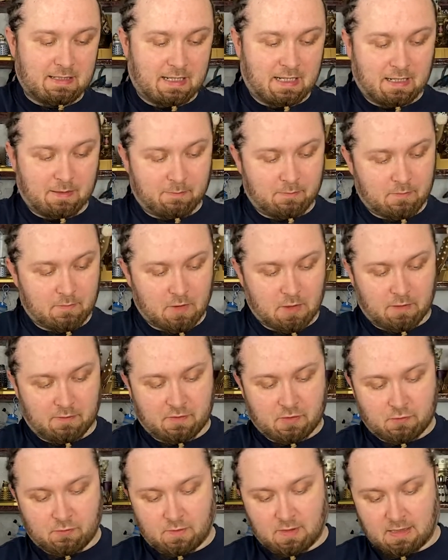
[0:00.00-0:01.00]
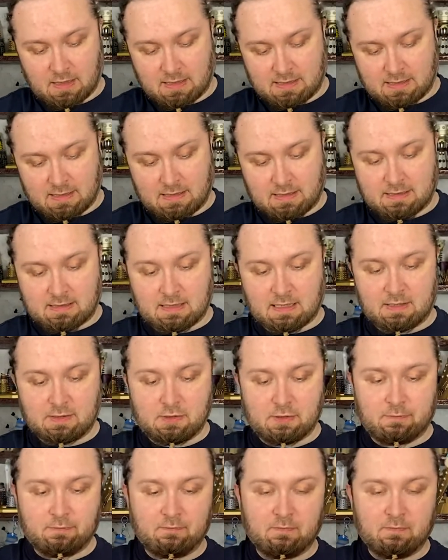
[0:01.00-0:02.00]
Um, oh, I just realized it does that too.